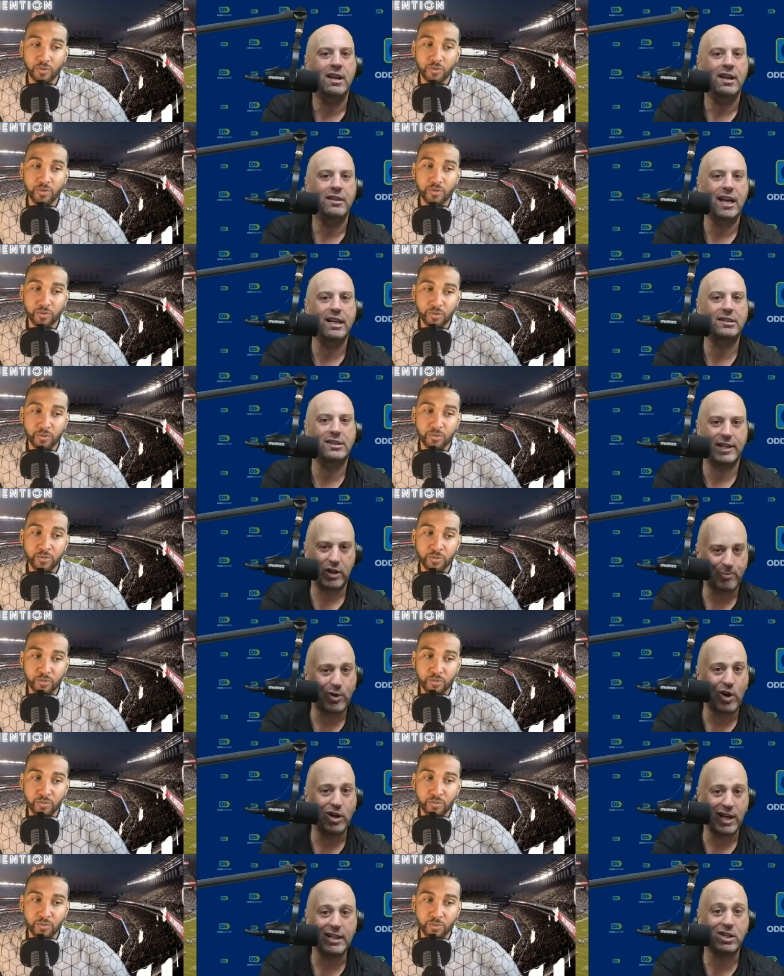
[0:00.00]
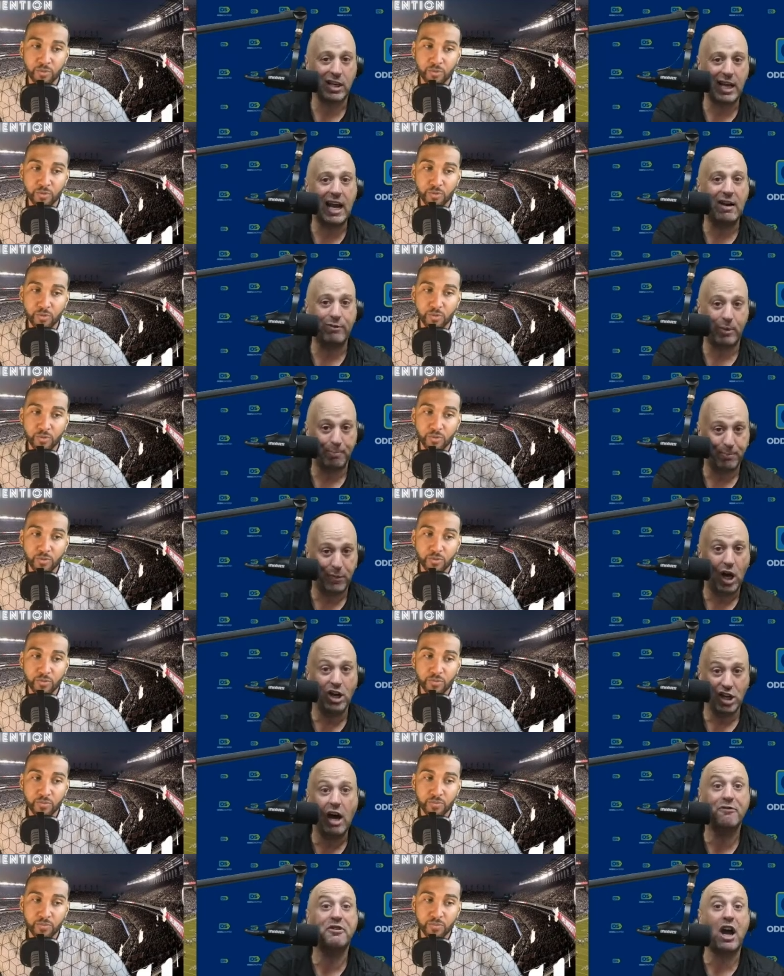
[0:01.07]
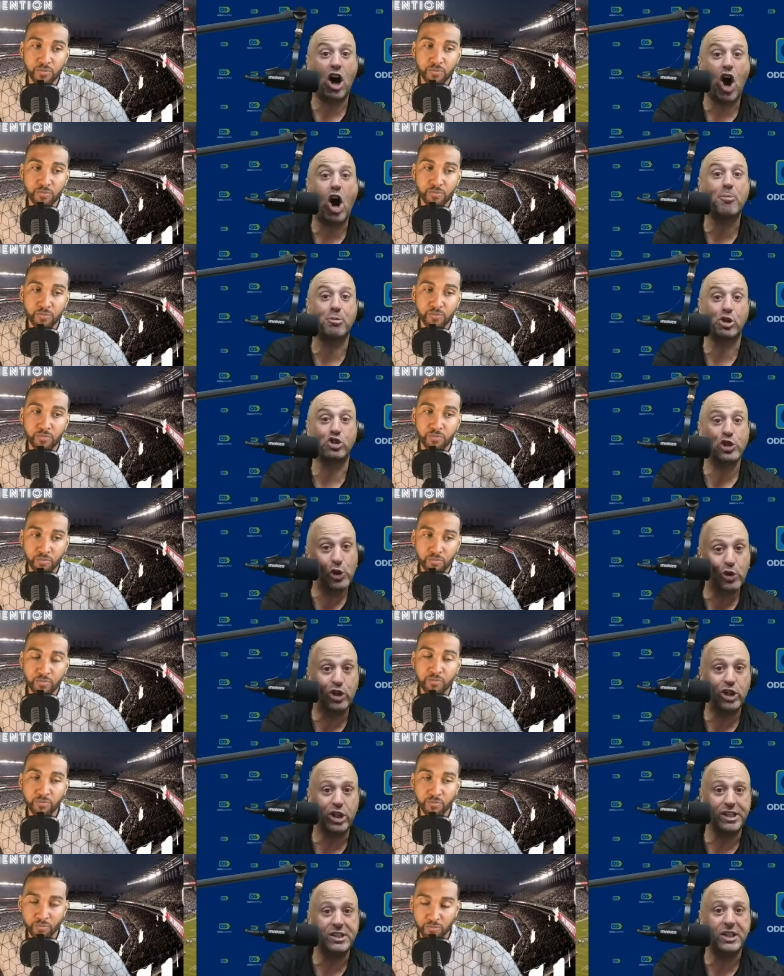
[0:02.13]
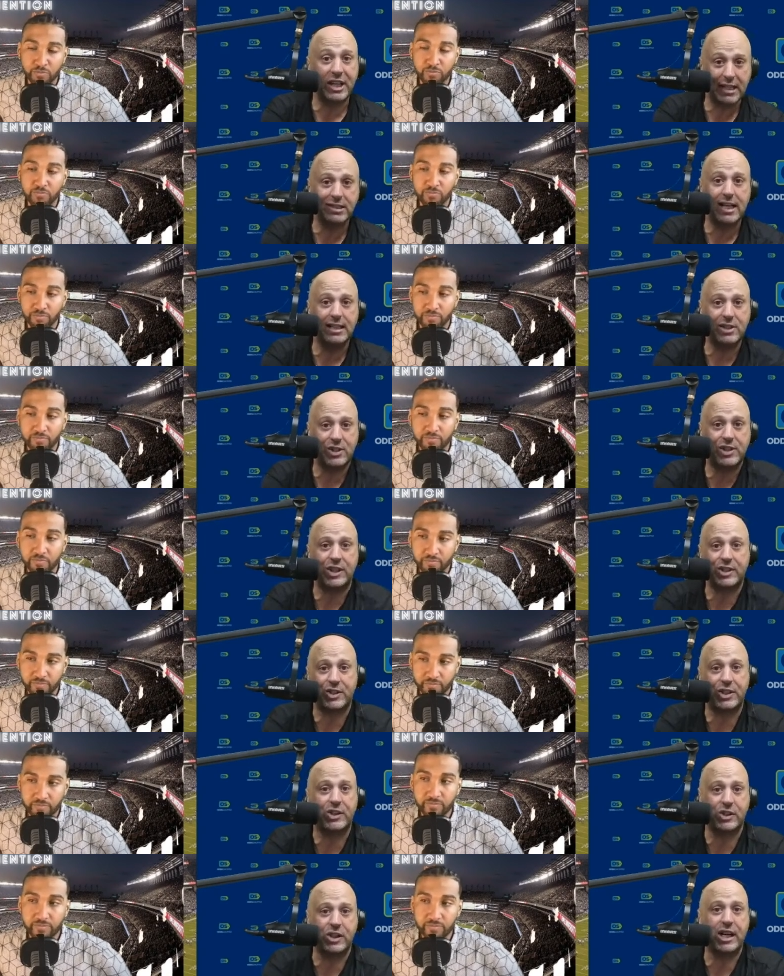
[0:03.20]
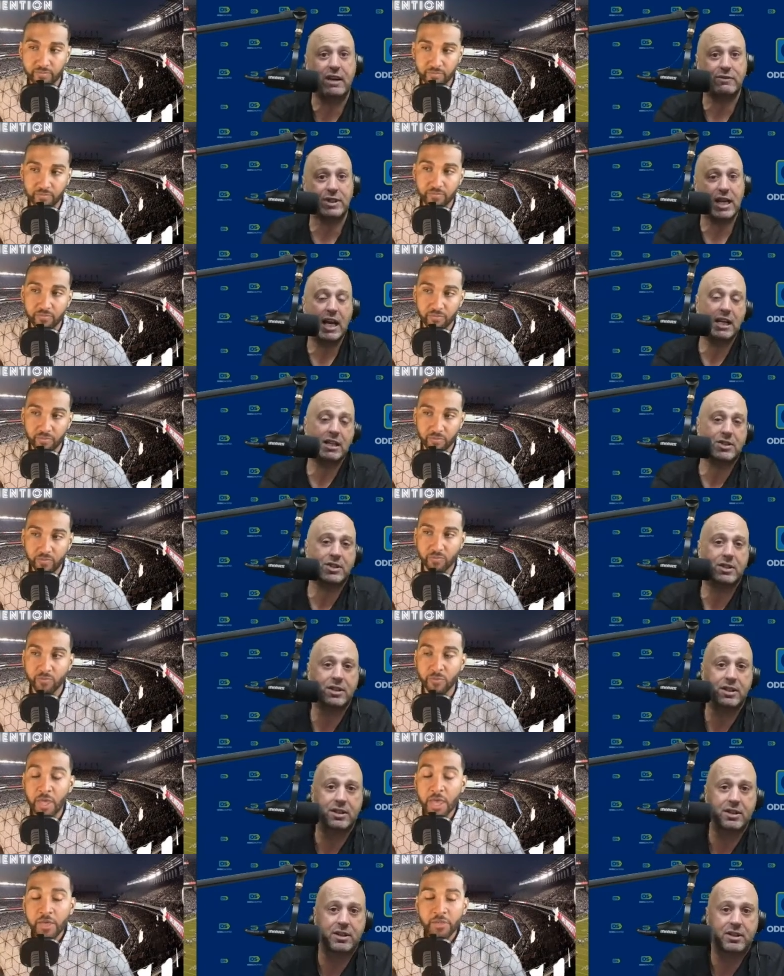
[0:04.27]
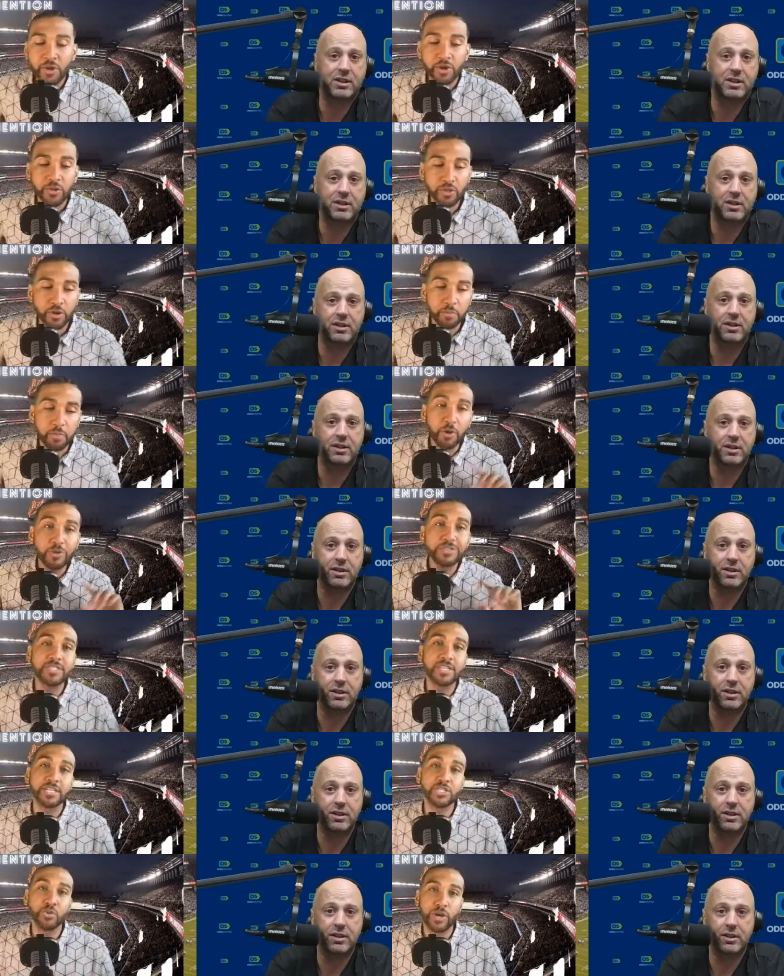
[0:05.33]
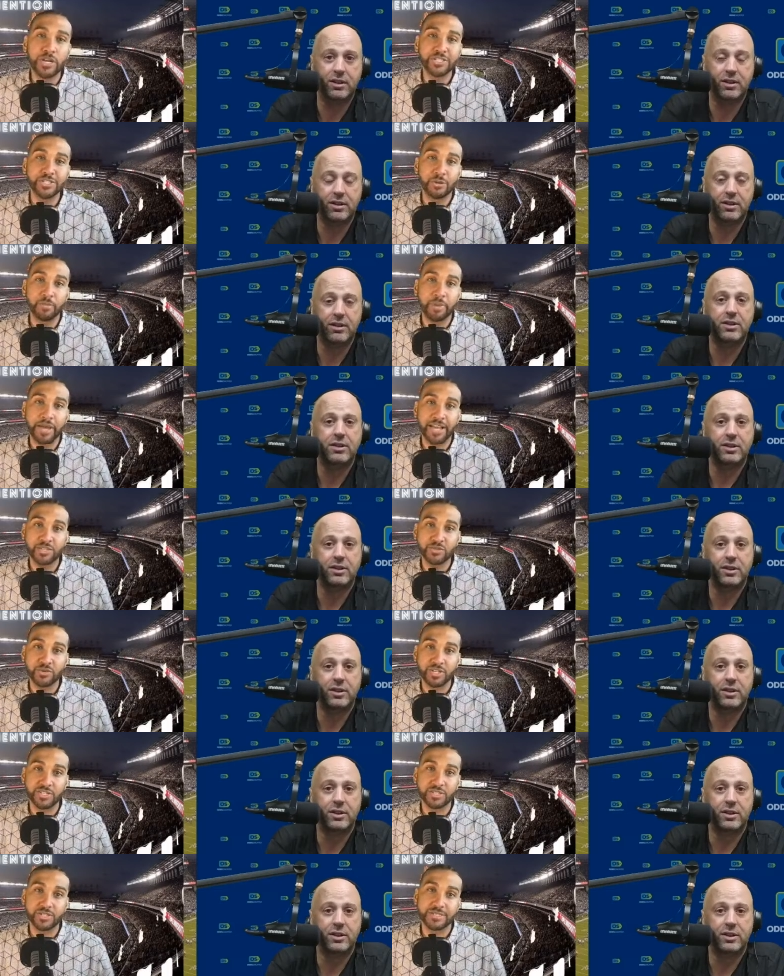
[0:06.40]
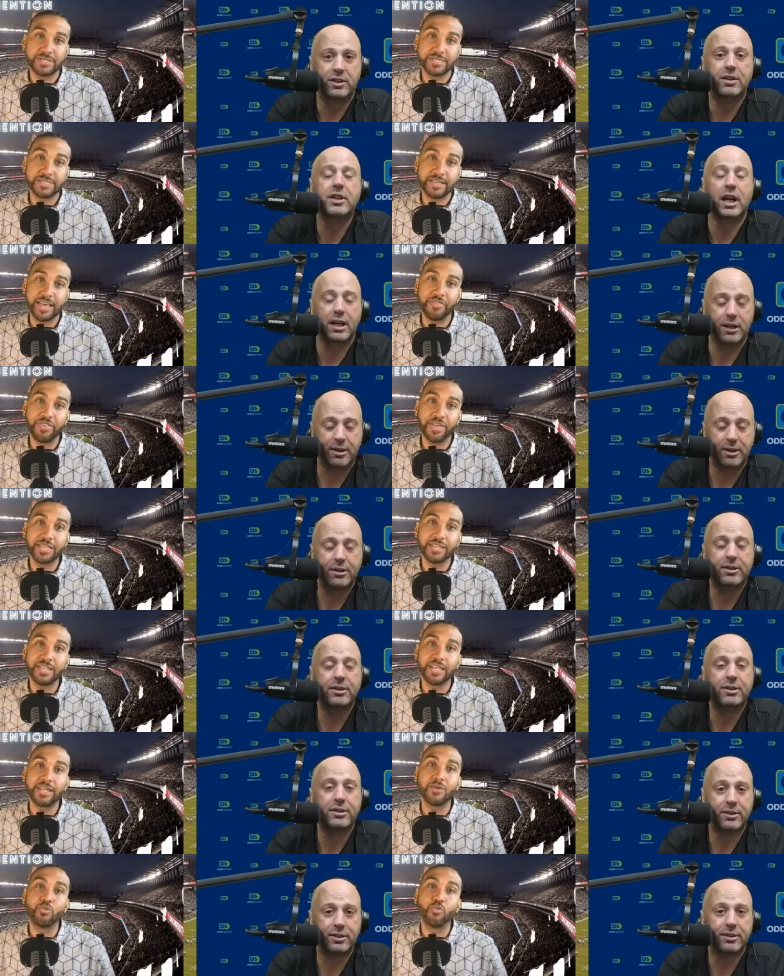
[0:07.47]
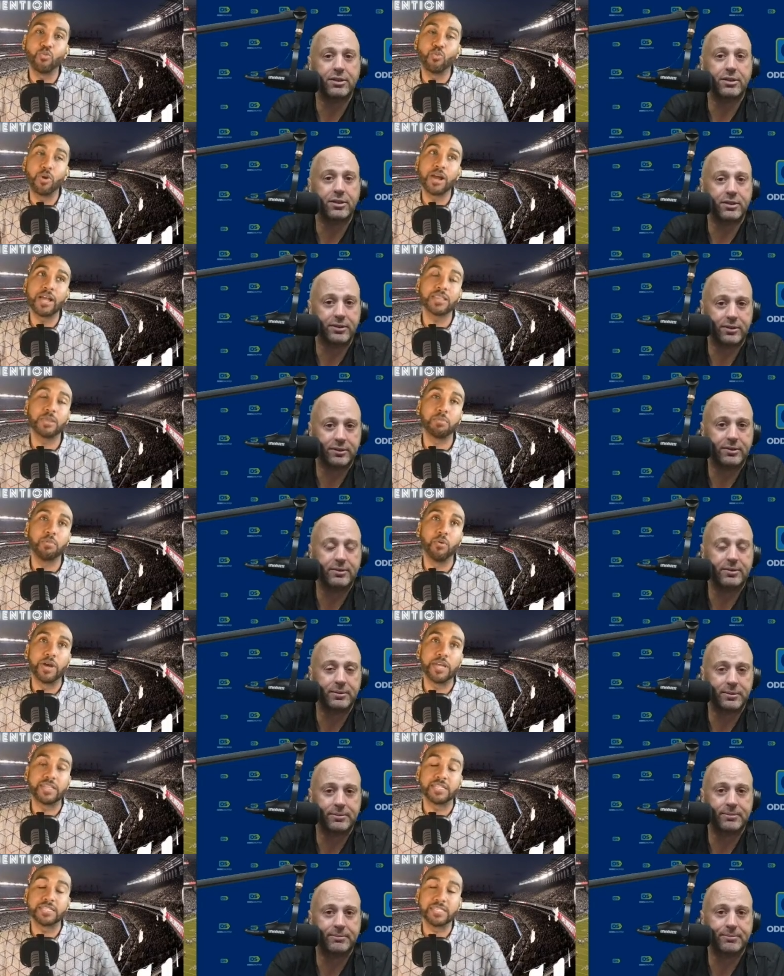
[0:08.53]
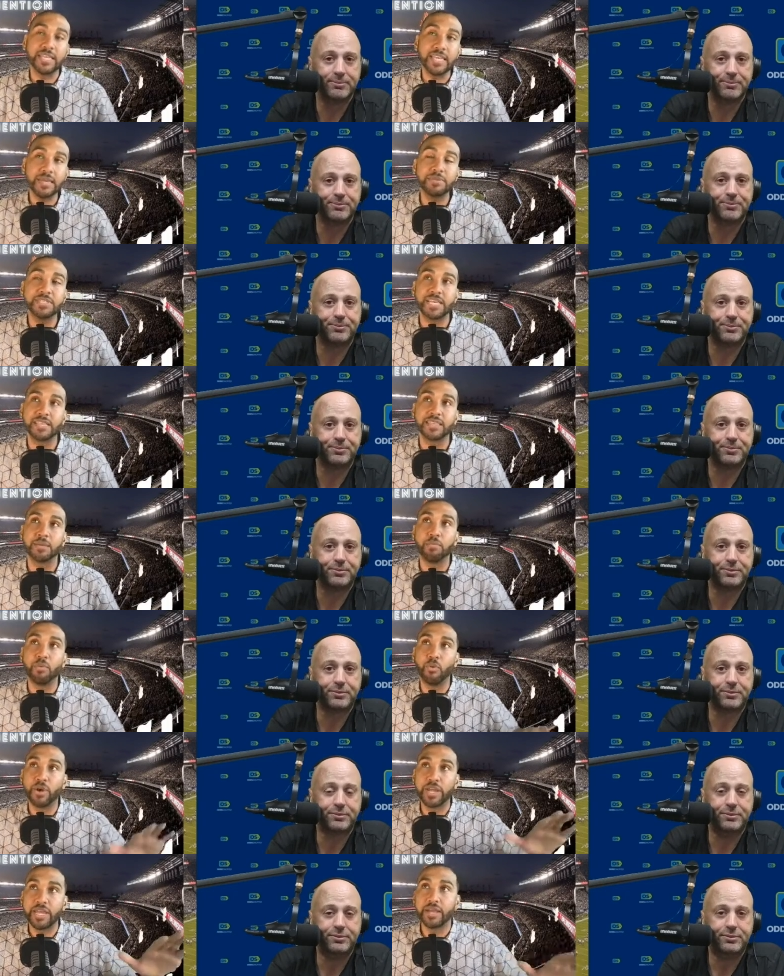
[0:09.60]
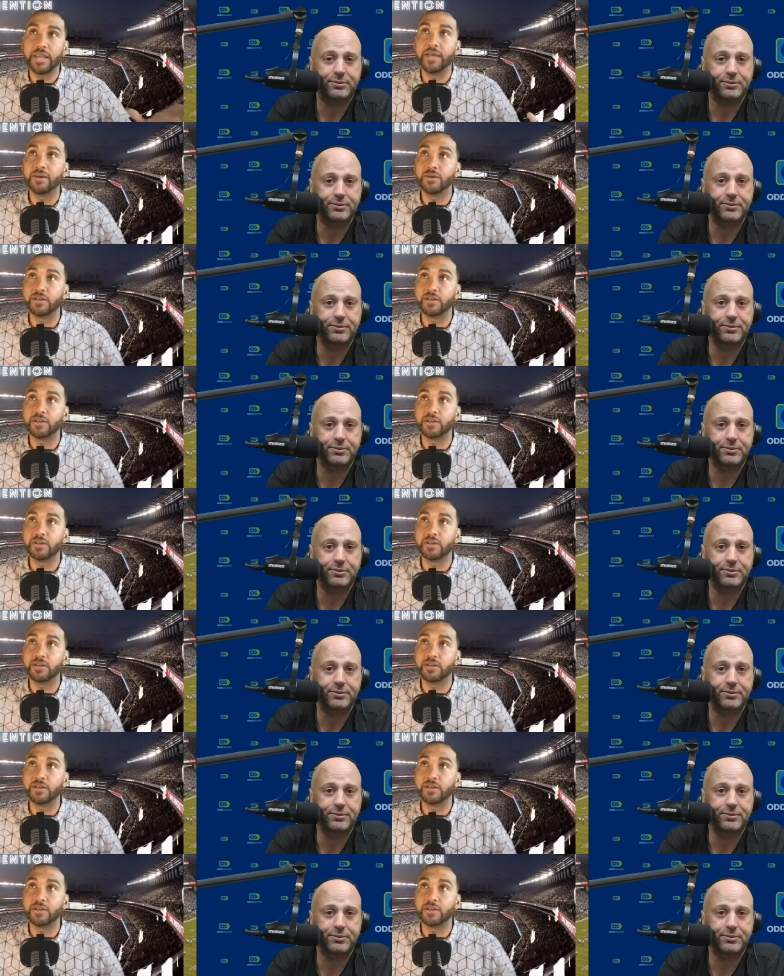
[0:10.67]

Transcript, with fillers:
Speaker 1: that Derek Barnett's going to have a, enough opportunity to get that six six and a half sacks
Speaker 2: they're they're both situational pass rushers. Yeah. I think that we're at the point, the team is at the point and they're